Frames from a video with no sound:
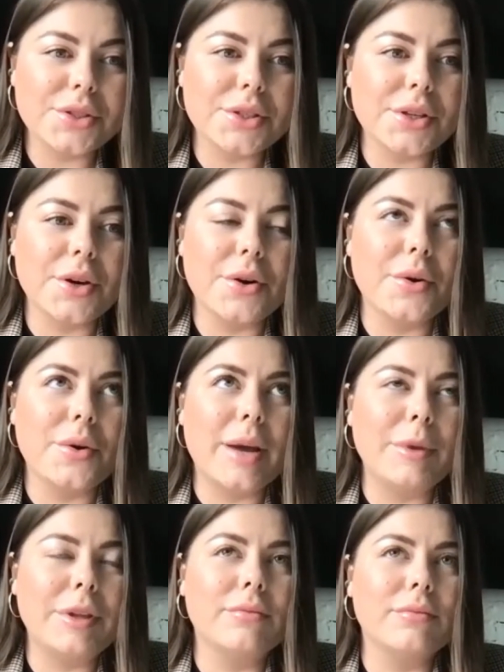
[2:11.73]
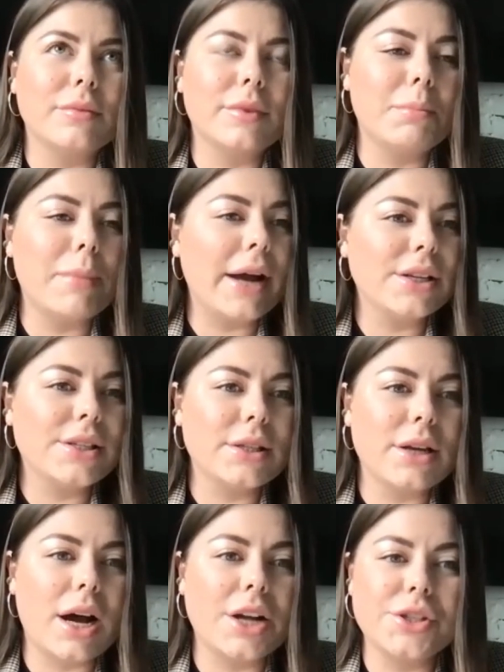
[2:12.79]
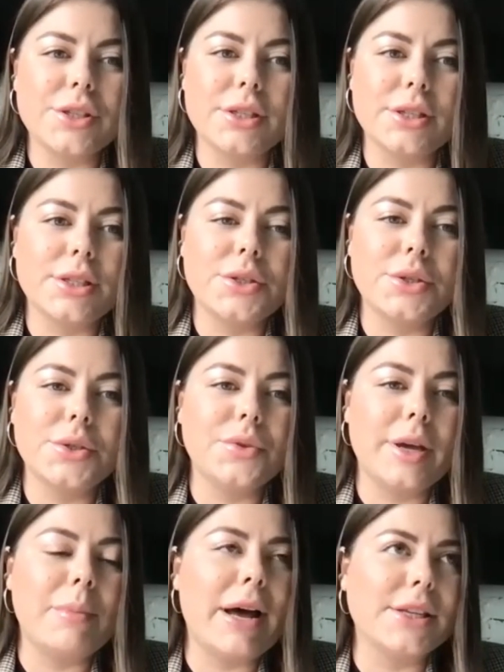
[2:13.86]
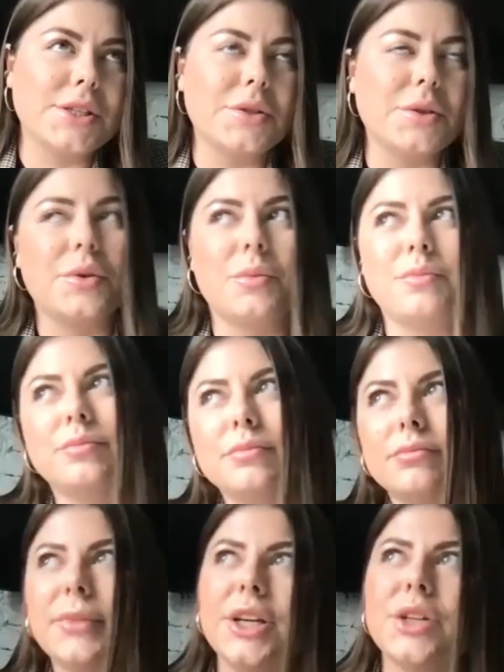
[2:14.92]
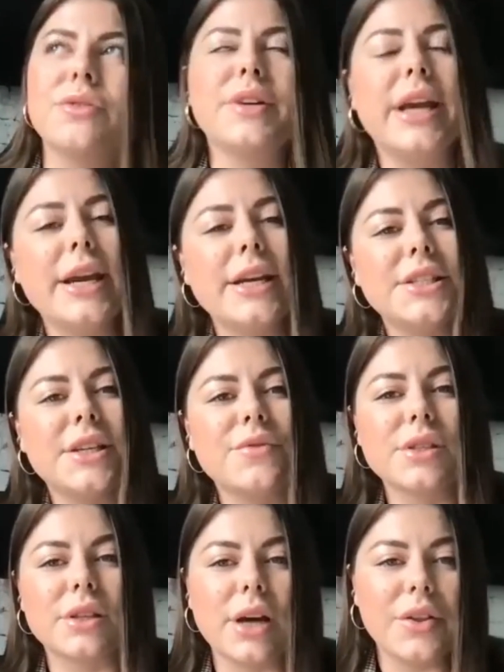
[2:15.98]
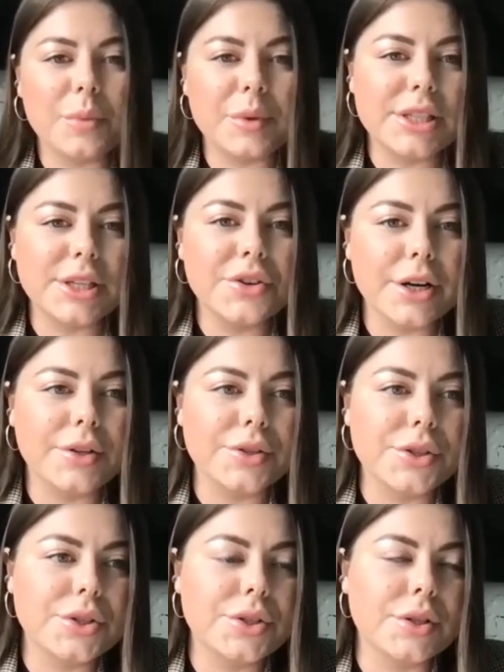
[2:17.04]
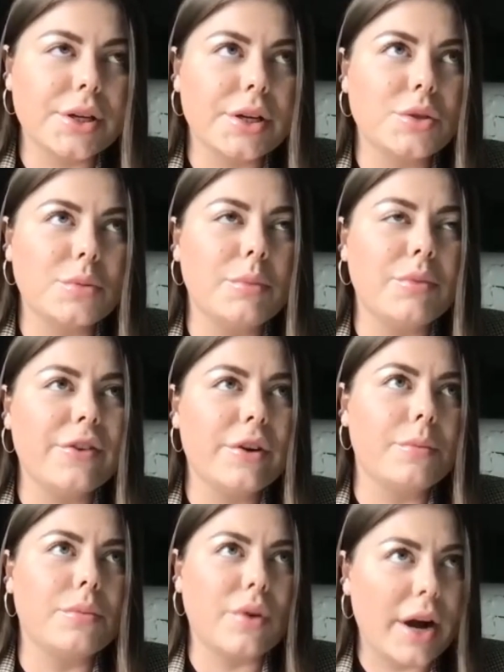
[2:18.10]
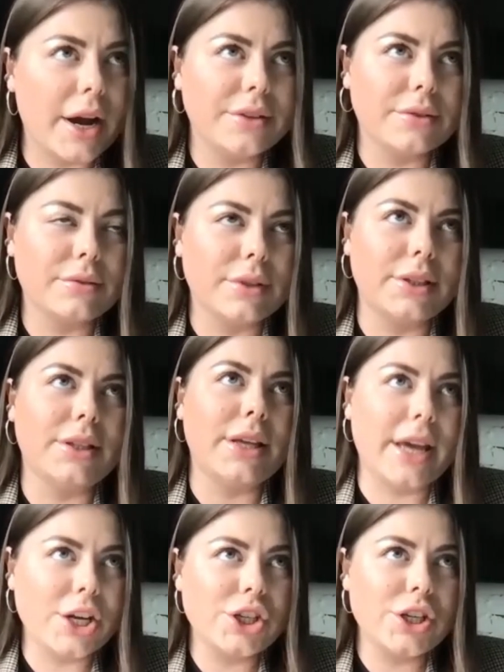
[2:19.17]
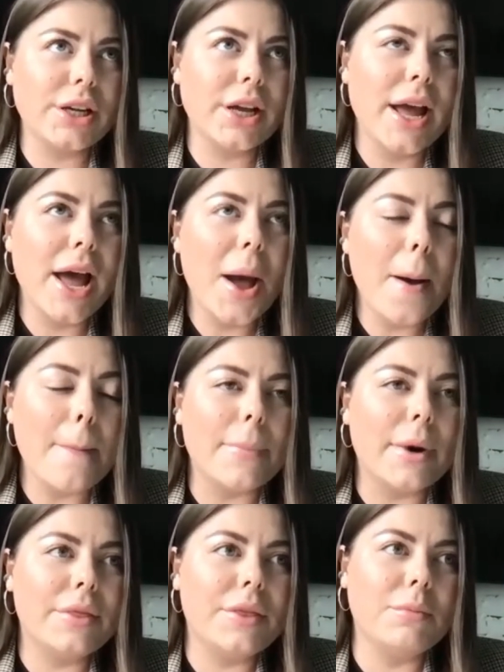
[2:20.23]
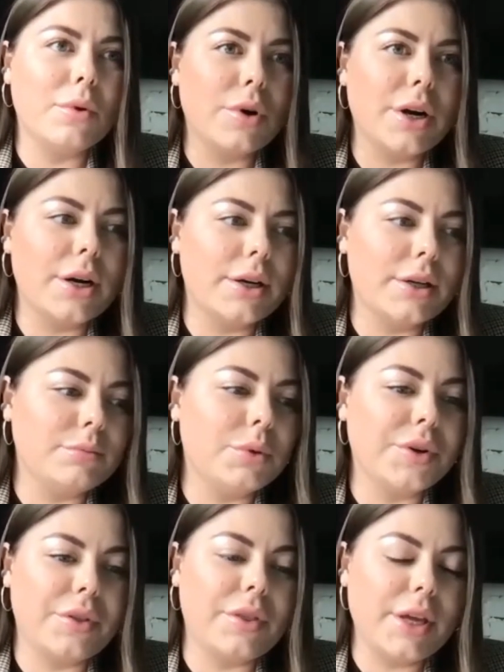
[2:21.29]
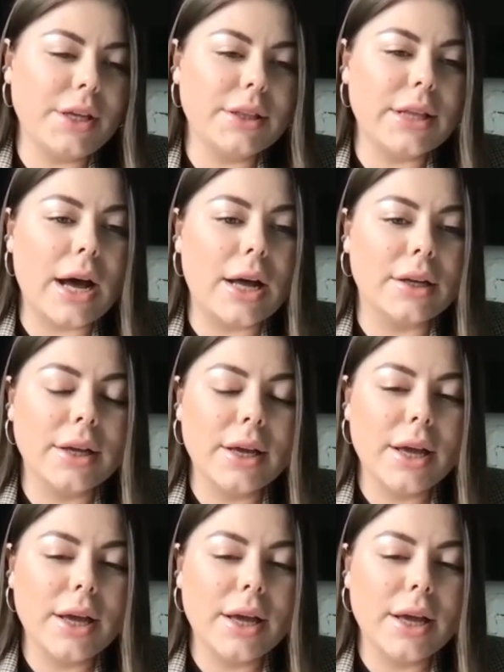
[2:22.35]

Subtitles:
So, I mean, the marketing agencies do their best to make creatives and other materials to be very bright and engaging. But the more important thing that